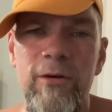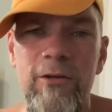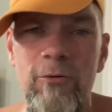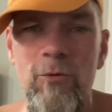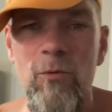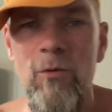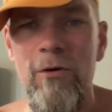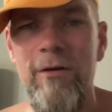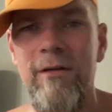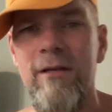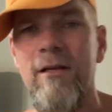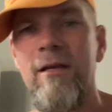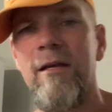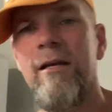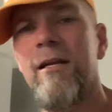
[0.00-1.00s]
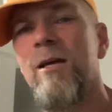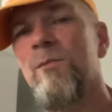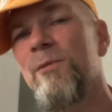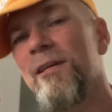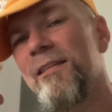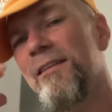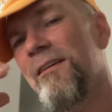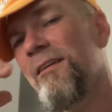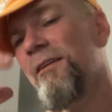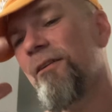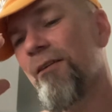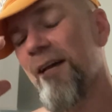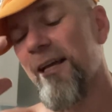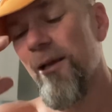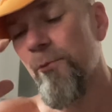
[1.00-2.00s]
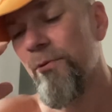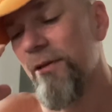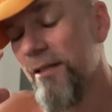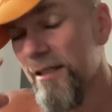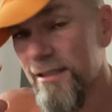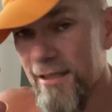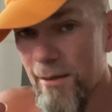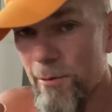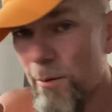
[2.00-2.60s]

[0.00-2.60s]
I go to work. And I'm like, no, no, no, I got plenty of time.